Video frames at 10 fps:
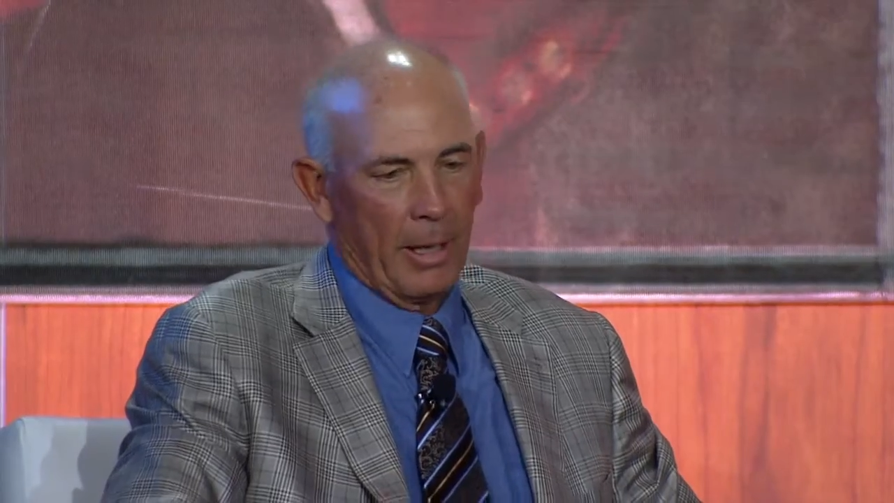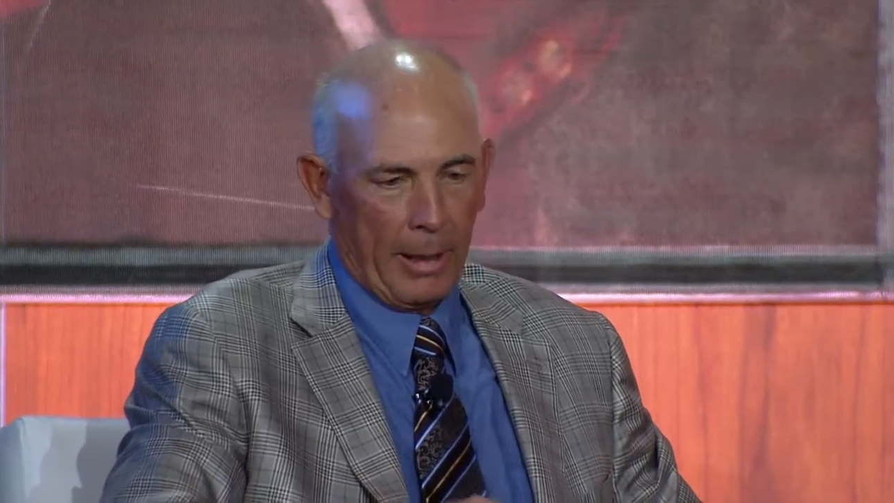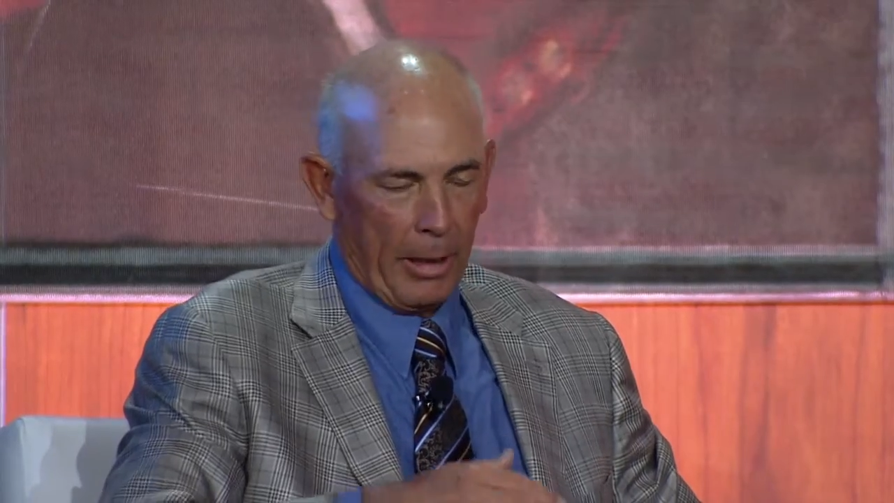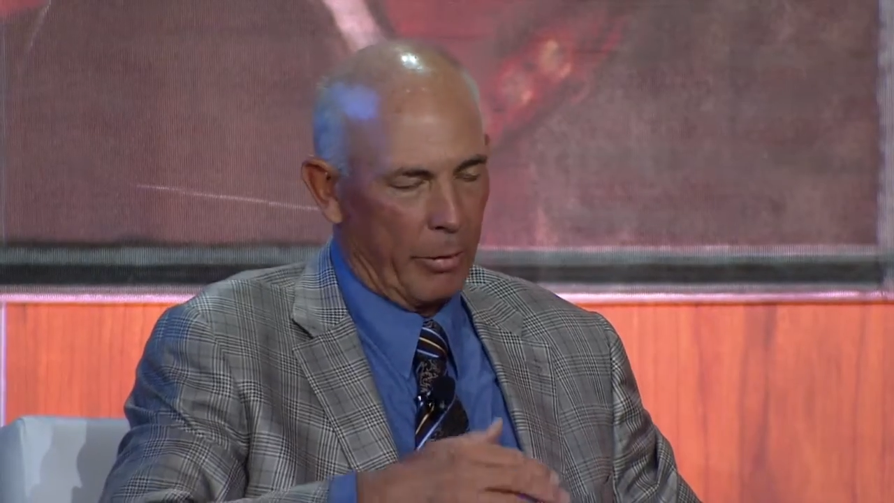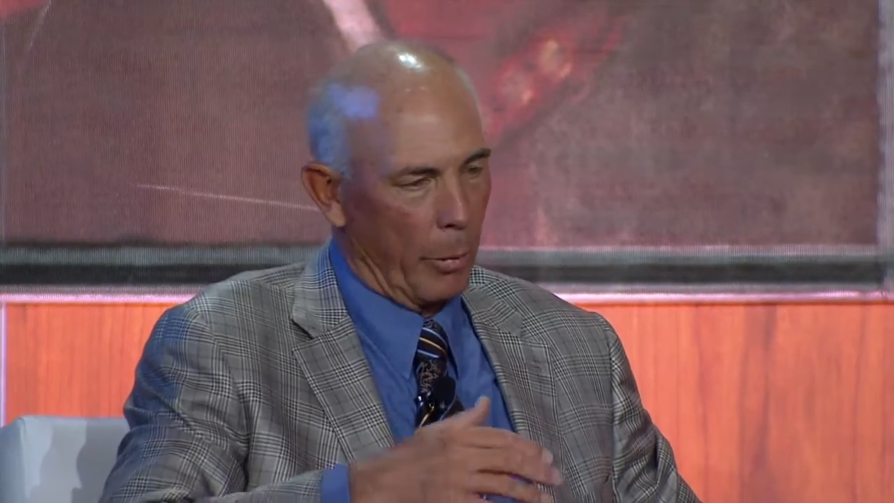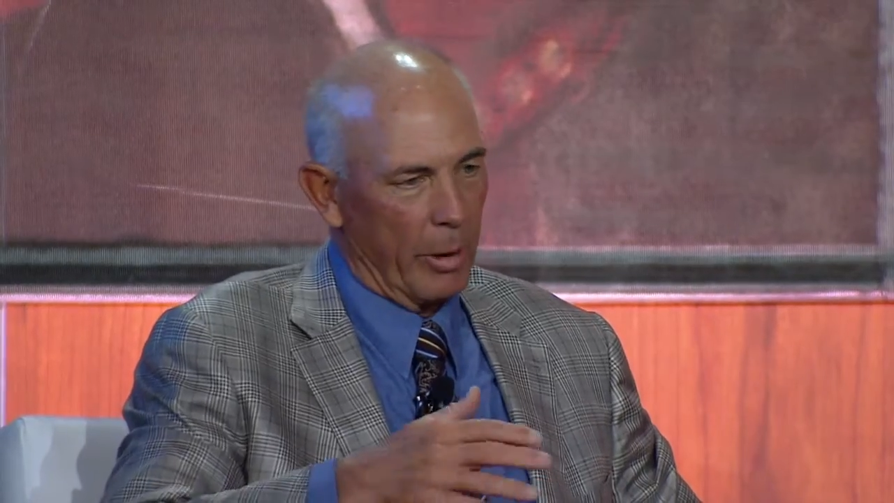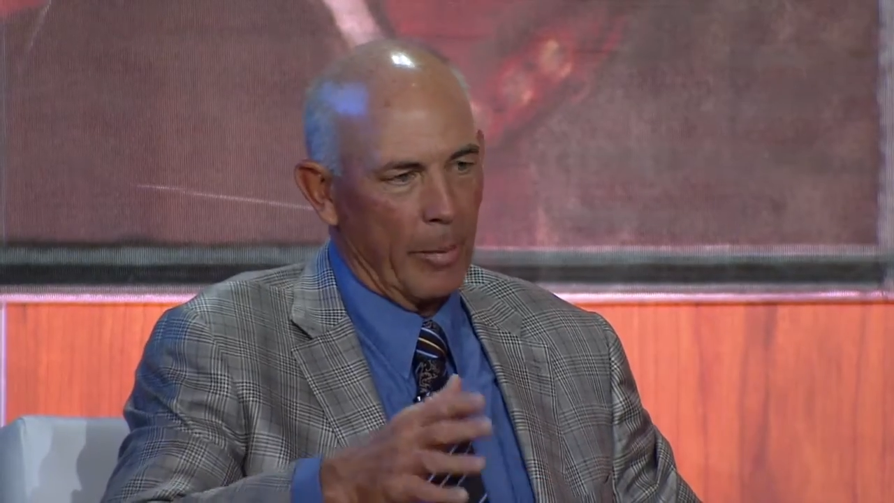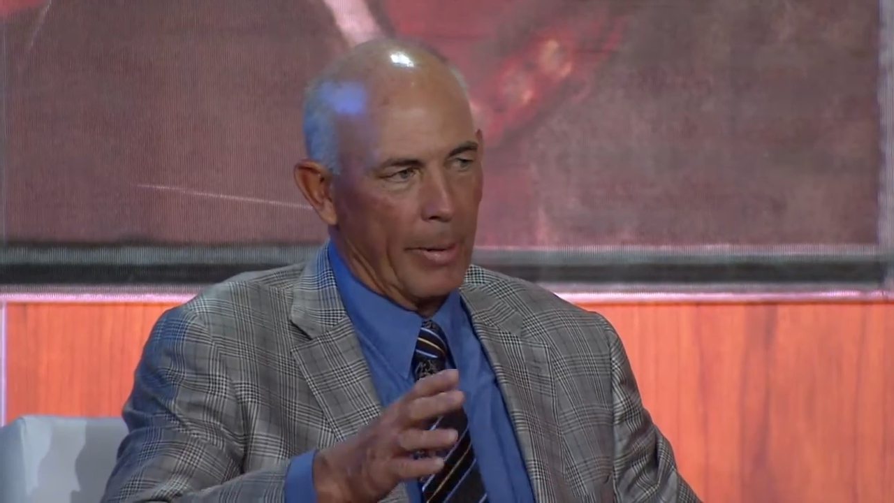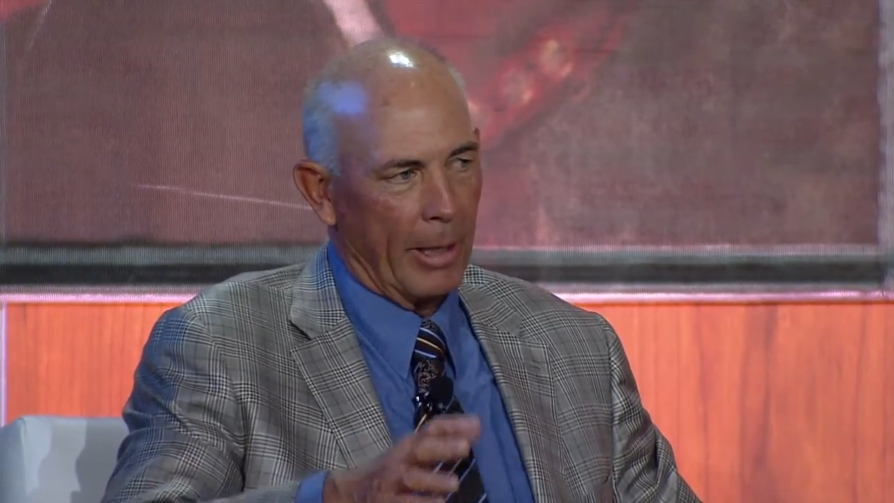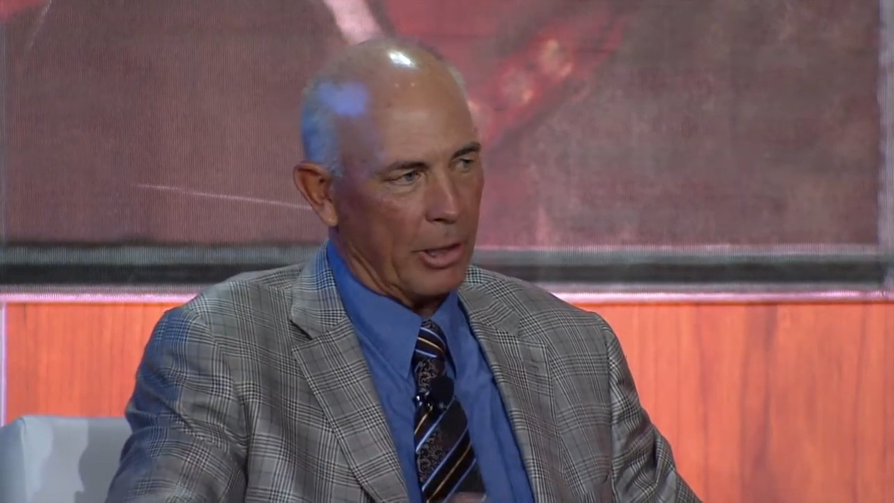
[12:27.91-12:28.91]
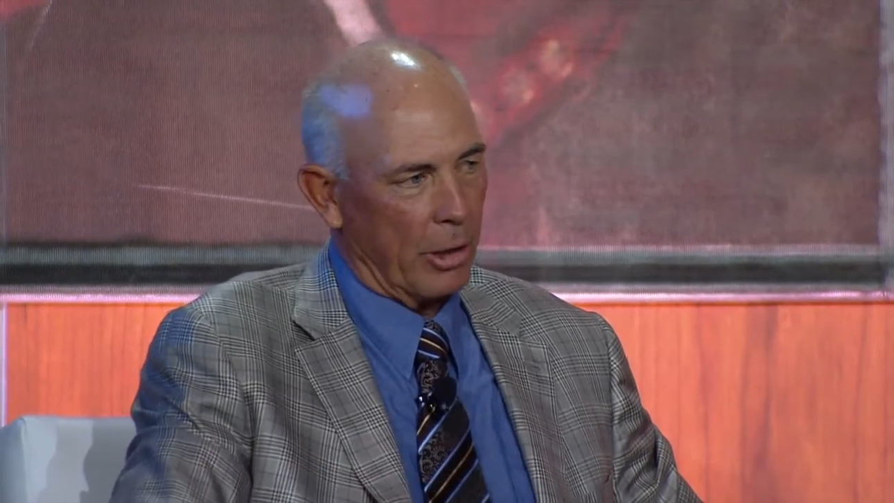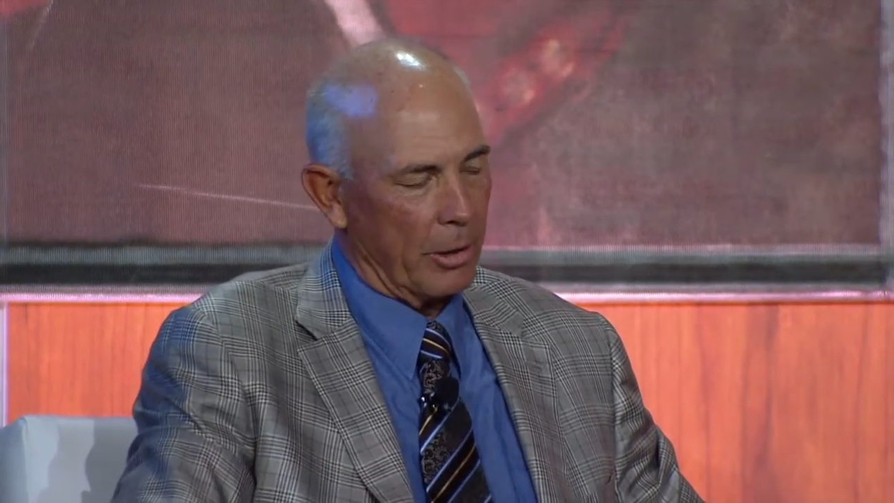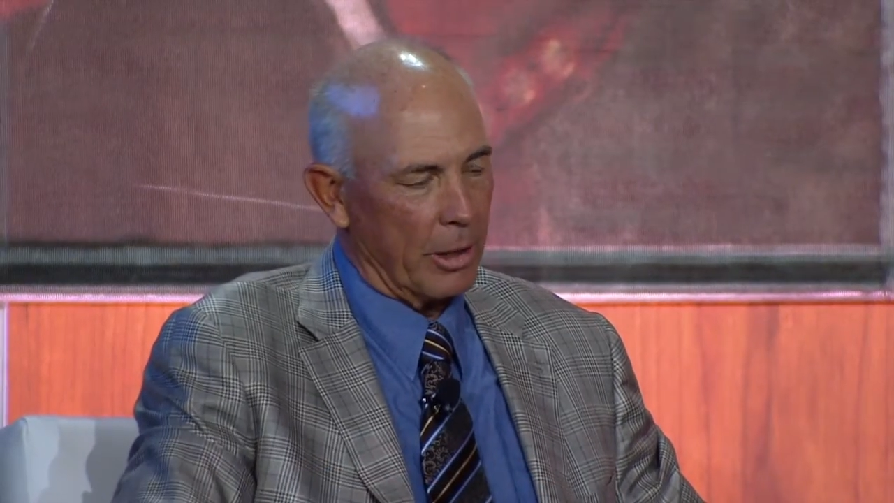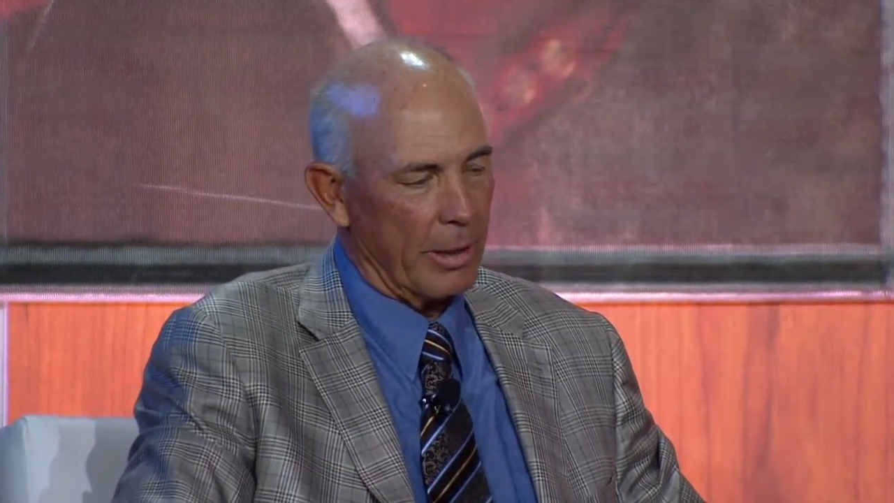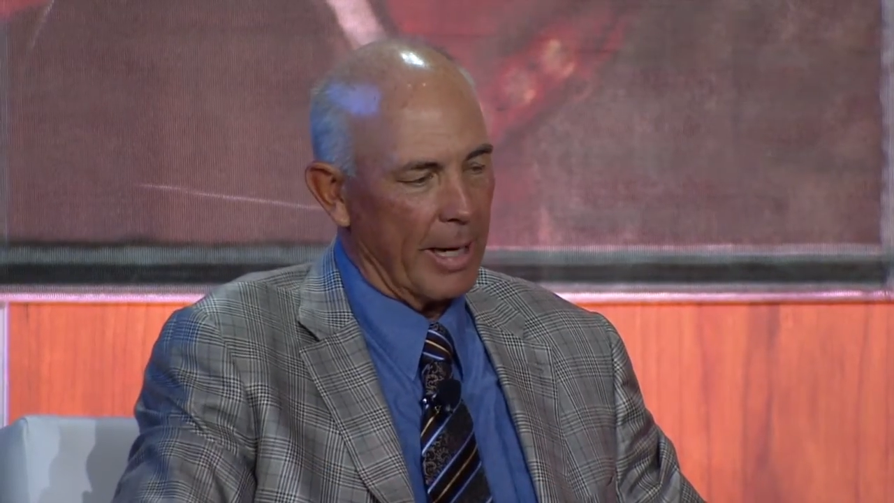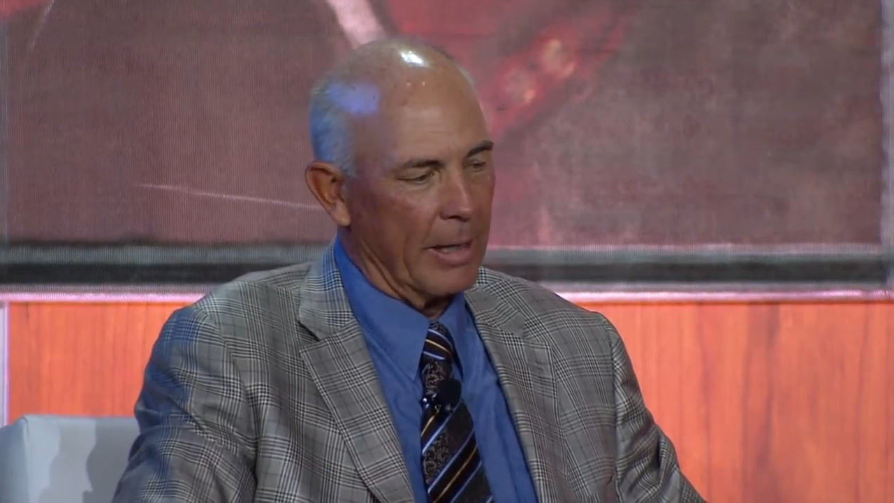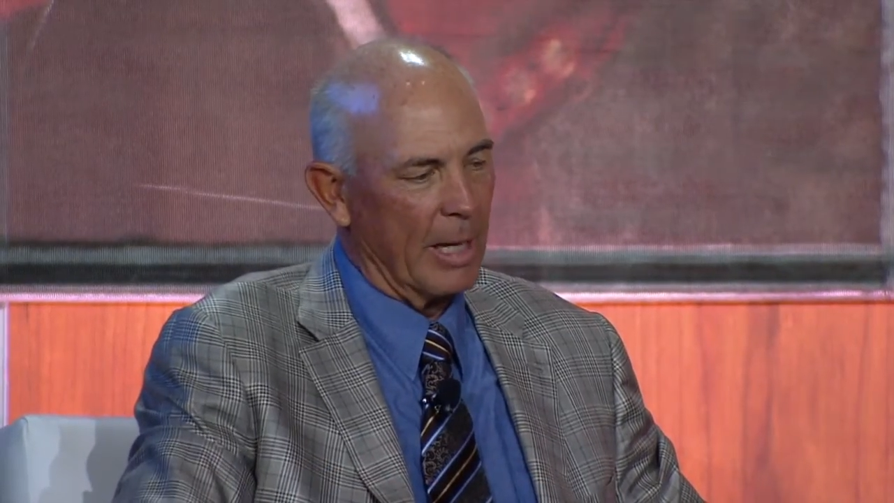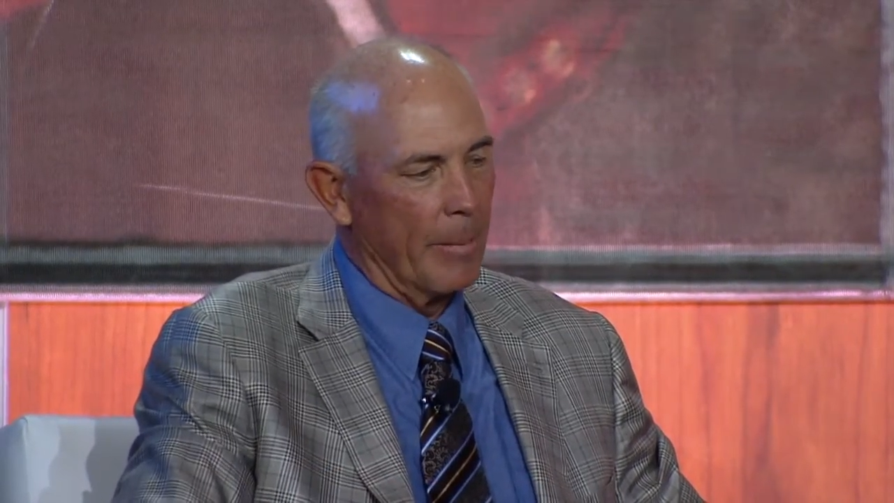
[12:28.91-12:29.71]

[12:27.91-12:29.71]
got off to a really bad start the second day,